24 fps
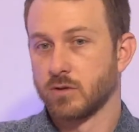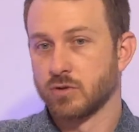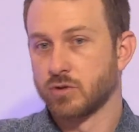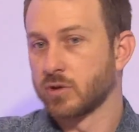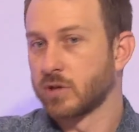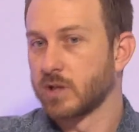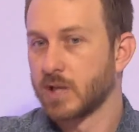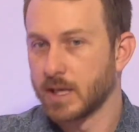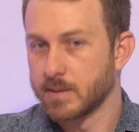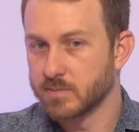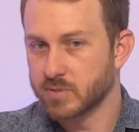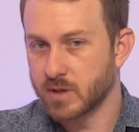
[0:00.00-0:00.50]

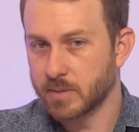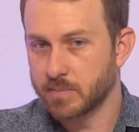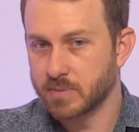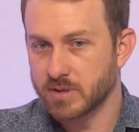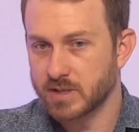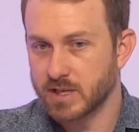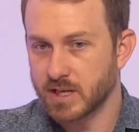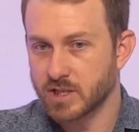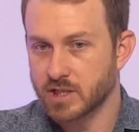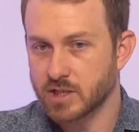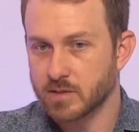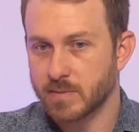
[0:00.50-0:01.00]
Social Climb's
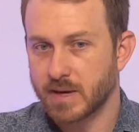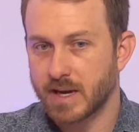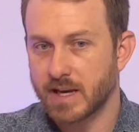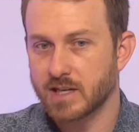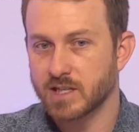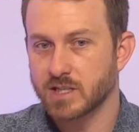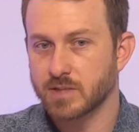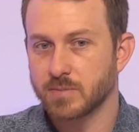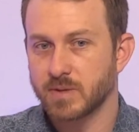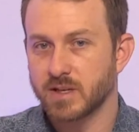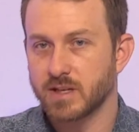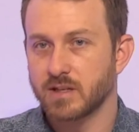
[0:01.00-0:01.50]
reputation
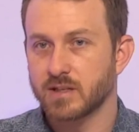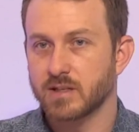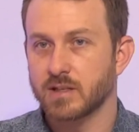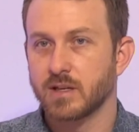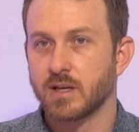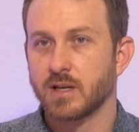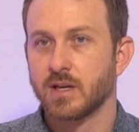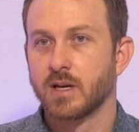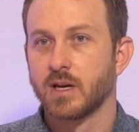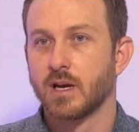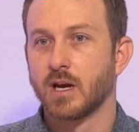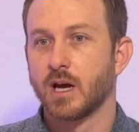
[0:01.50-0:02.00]

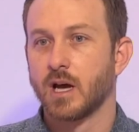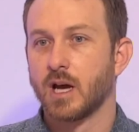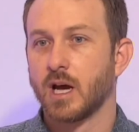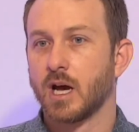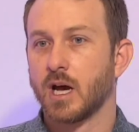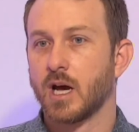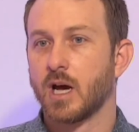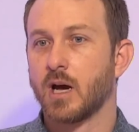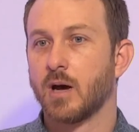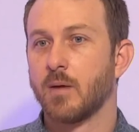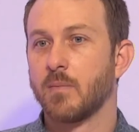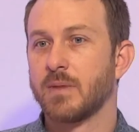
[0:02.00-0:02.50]
management,
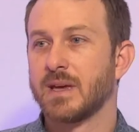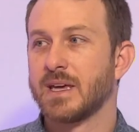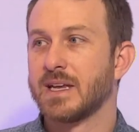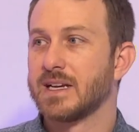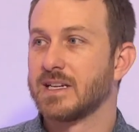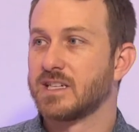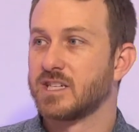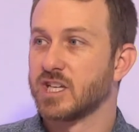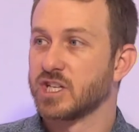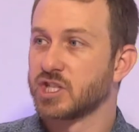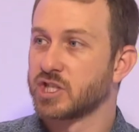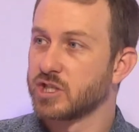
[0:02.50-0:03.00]

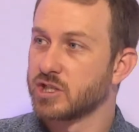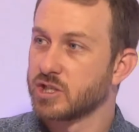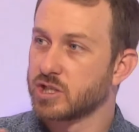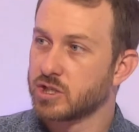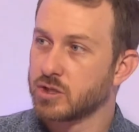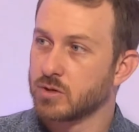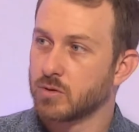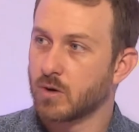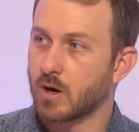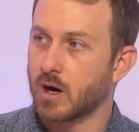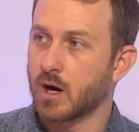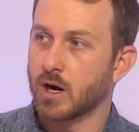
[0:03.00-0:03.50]
in addition
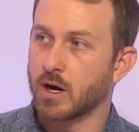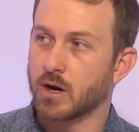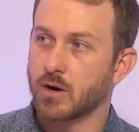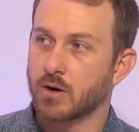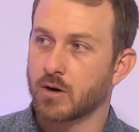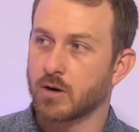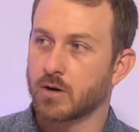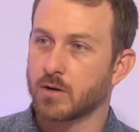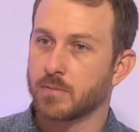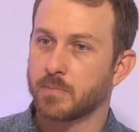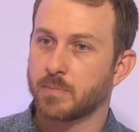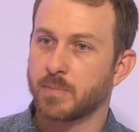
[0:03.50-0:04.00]
to
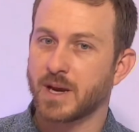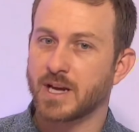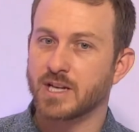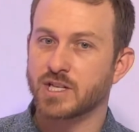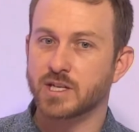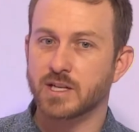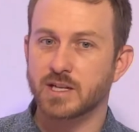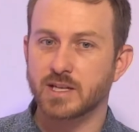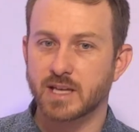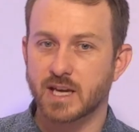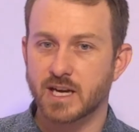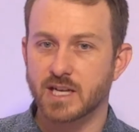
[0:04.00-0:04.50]
our
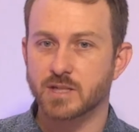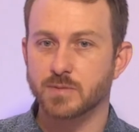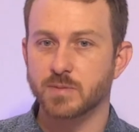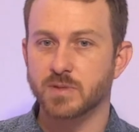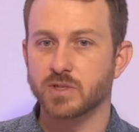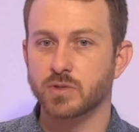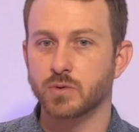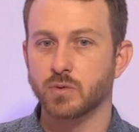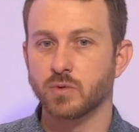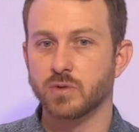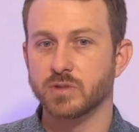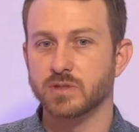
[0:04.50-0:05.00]
patient
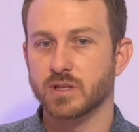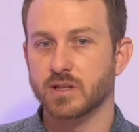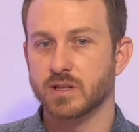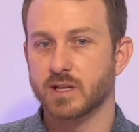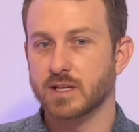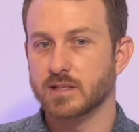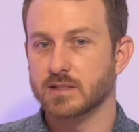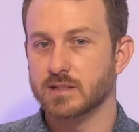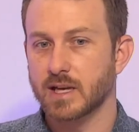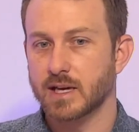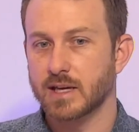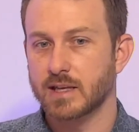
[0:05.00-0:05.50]
engagement tools and
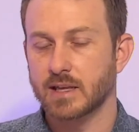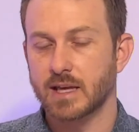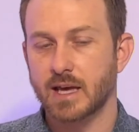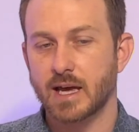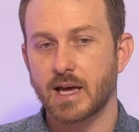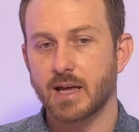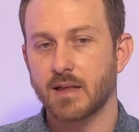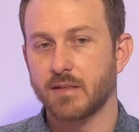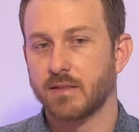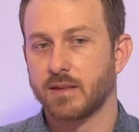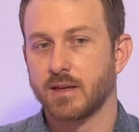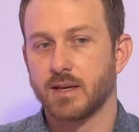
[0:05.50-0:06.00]
things like
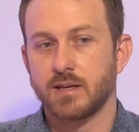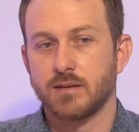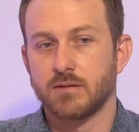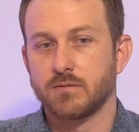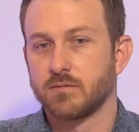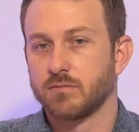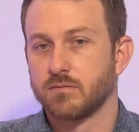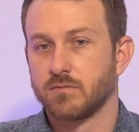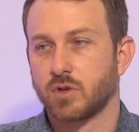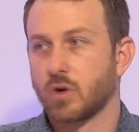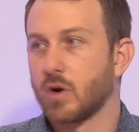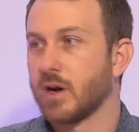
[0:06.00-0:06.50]
that,
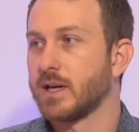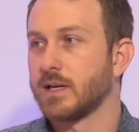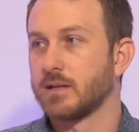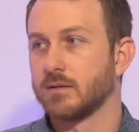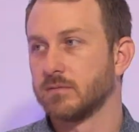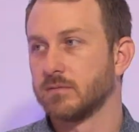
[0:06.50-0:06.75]
then